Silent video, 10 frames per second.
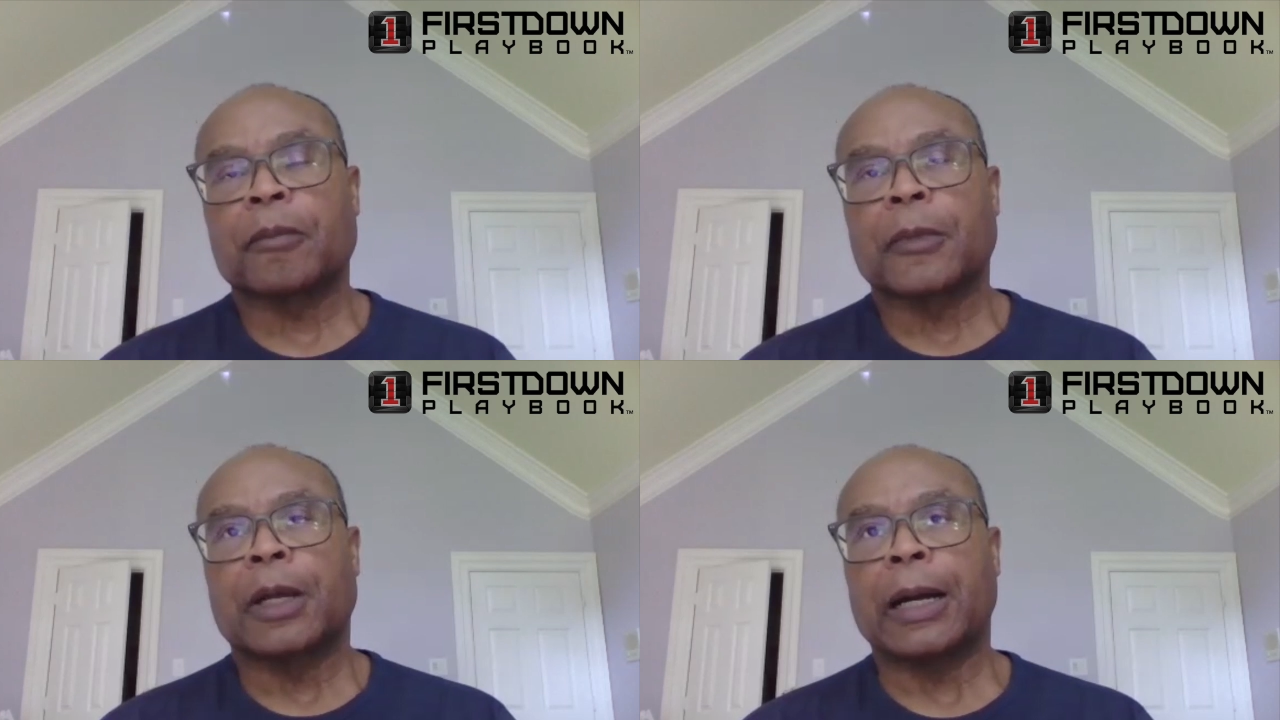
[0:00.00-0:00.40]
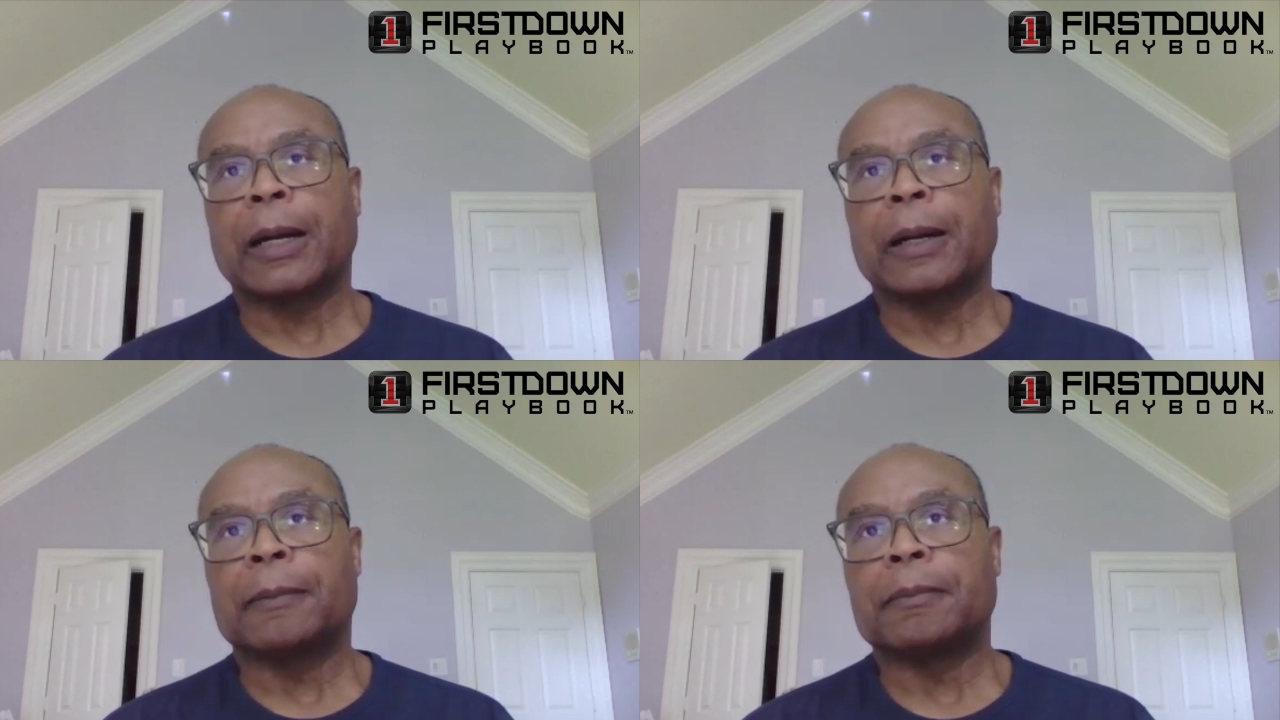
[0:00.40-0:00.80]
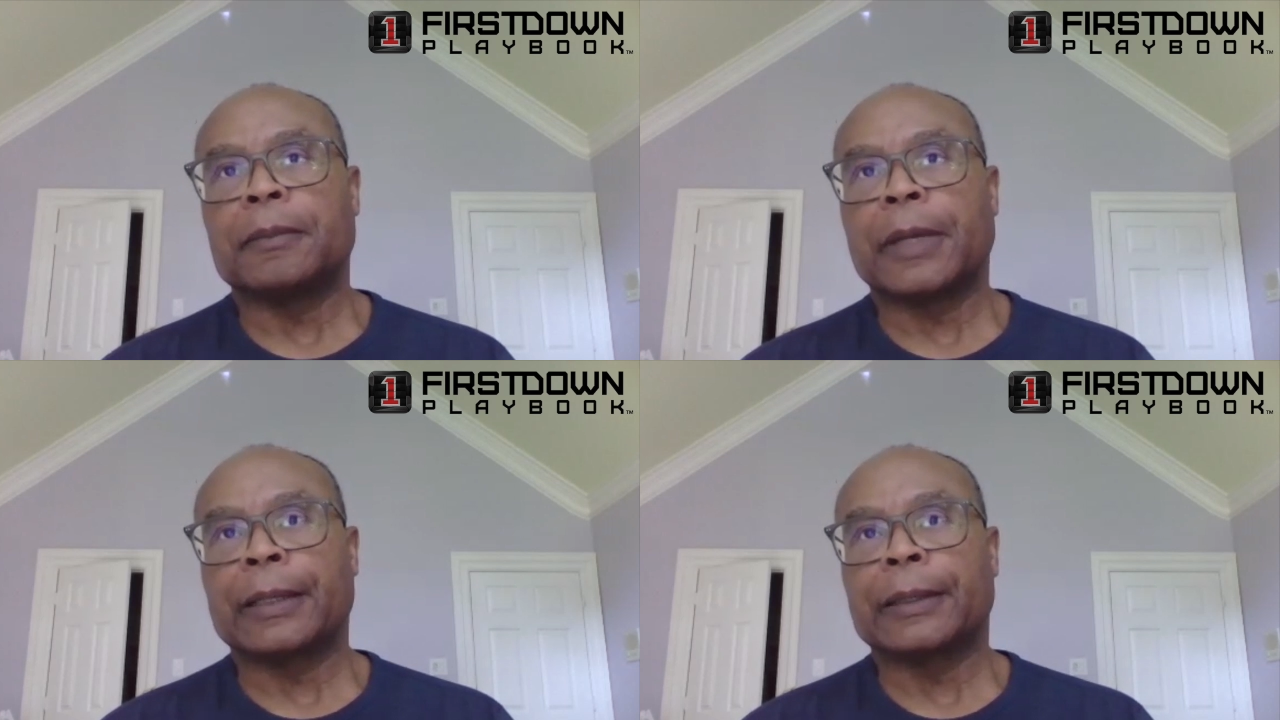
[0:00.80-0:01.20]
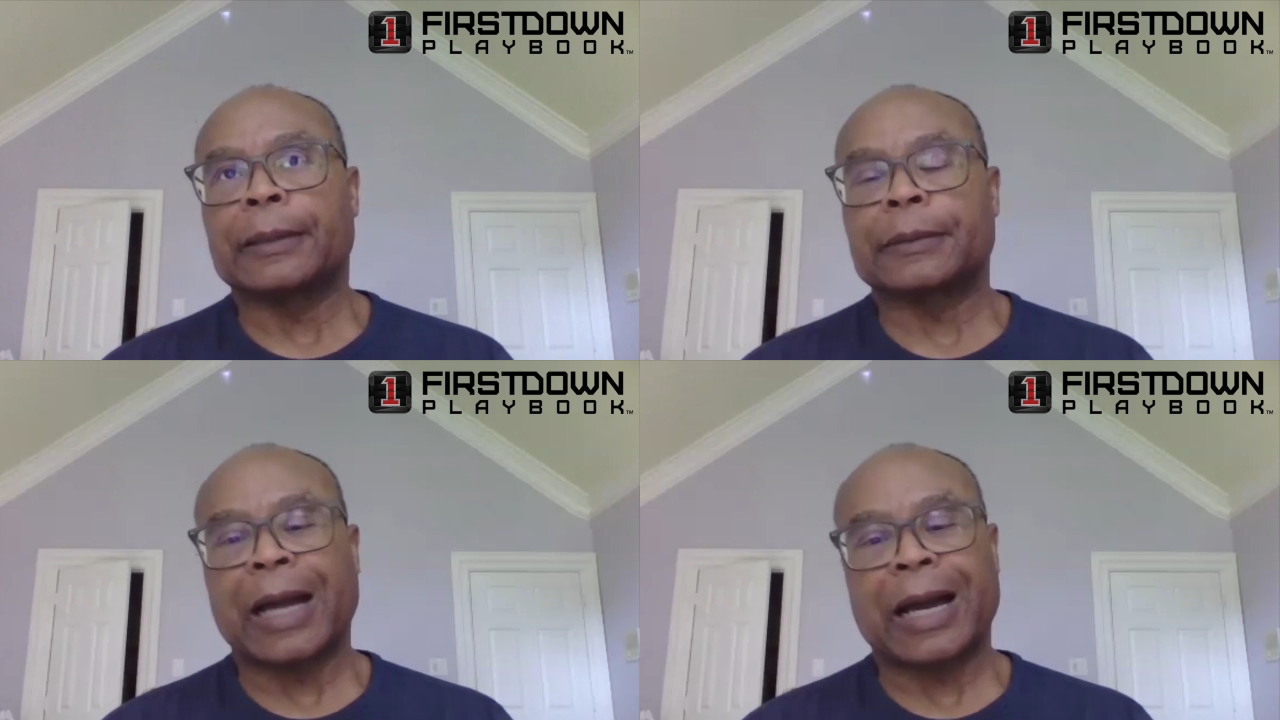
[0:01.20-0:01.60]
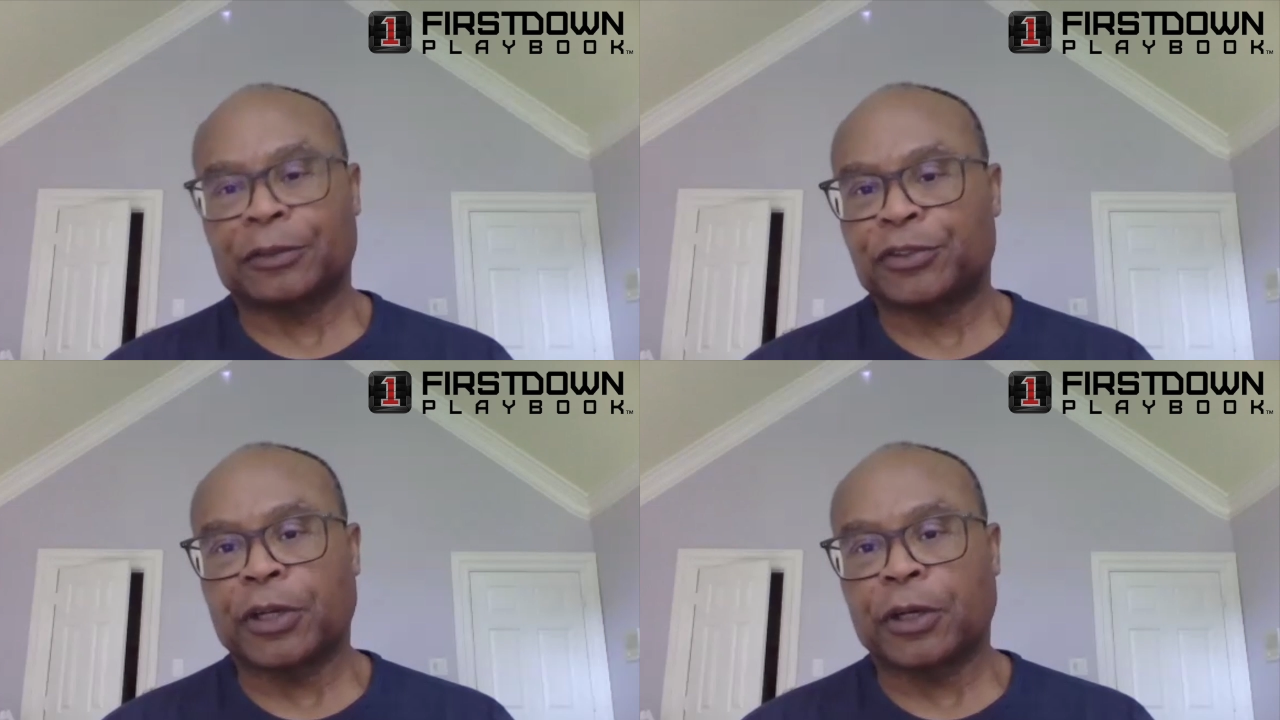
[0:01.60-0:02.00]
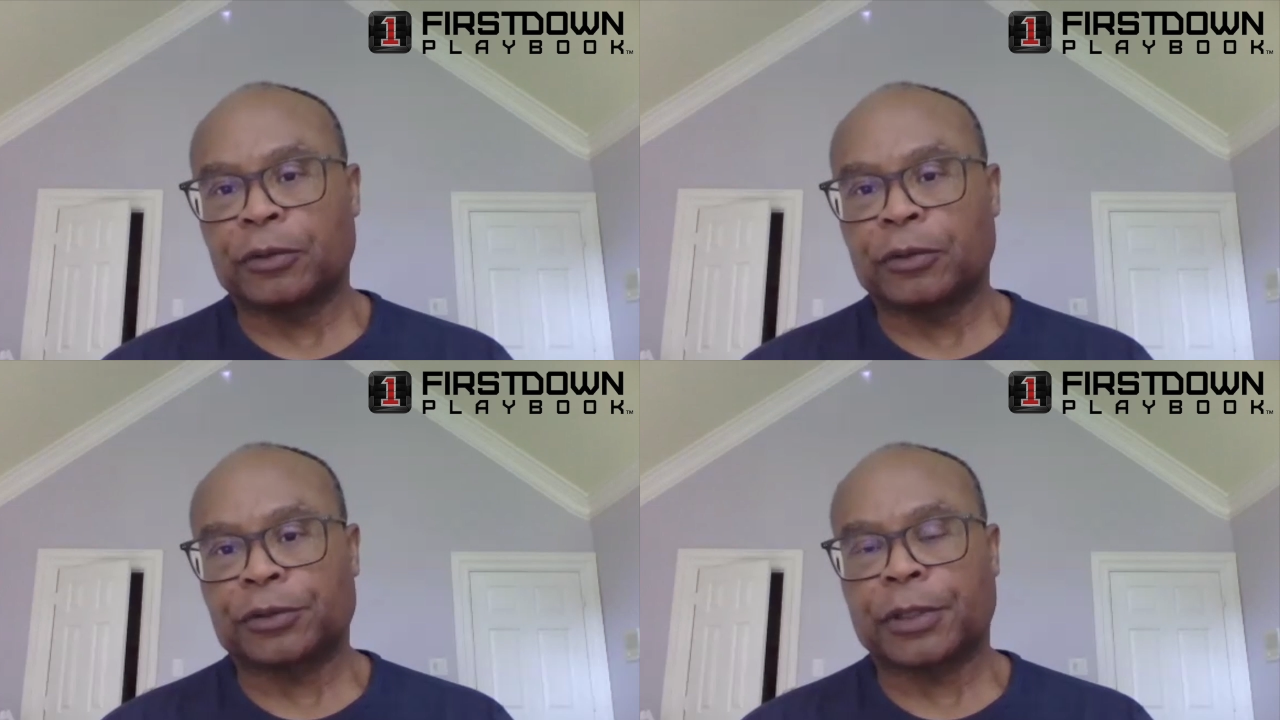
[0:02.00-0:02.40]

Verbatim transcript: um, and a college coach.